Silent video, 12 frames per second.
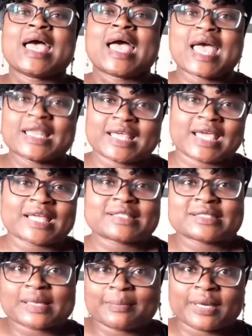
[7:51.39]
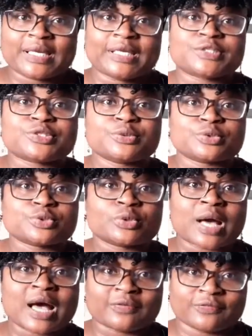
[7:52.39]
and then get somebody to
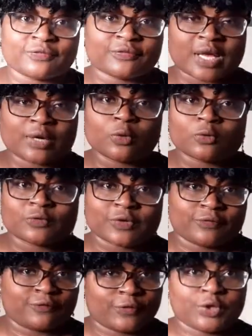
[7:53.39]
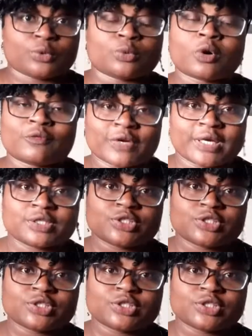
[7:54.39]
have an overview of it,